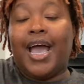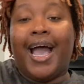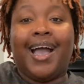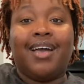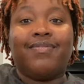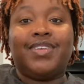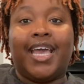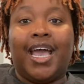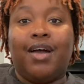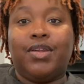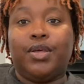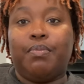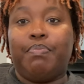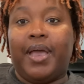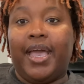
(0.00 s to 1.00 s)
I've dialed
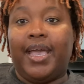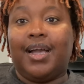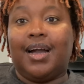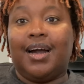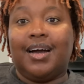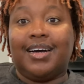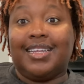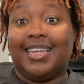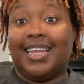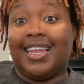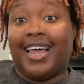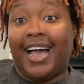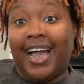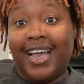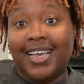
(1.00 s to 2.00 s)
it back a
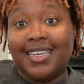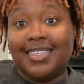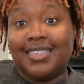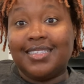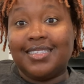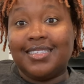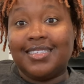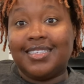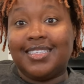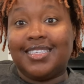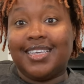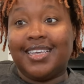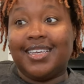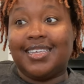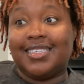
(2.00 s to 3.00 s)
lot
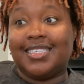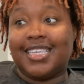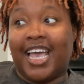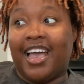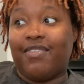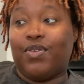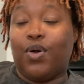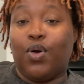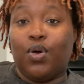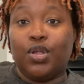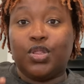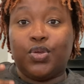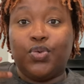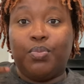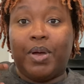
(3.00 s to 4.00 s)
since I've gone
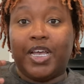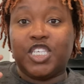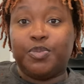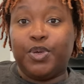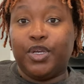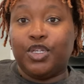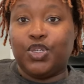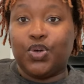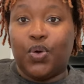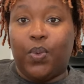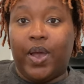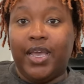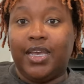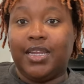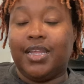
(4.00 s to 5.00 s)
through my spiritual
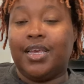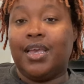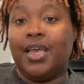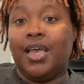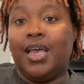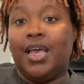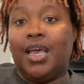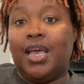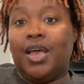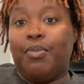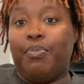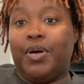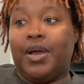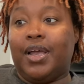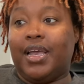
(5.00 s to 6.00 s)
awakening.
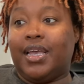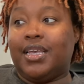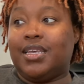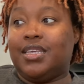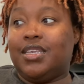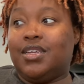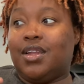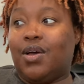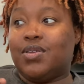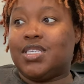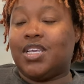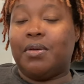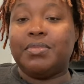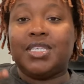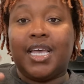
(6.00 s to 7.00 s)
But, you know,
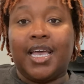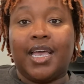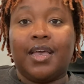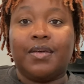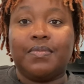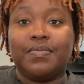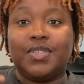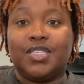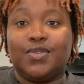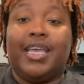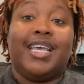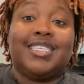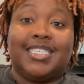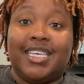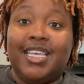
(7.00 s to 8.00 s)
sometimes
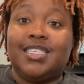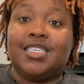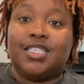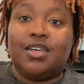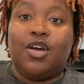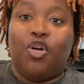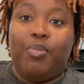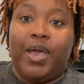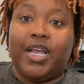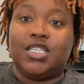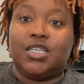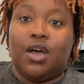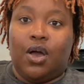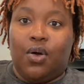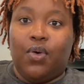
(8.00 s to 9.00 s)
it's easy to go back
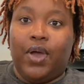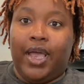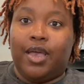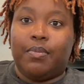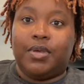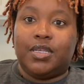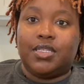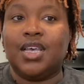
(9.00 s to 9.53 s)
to old habits.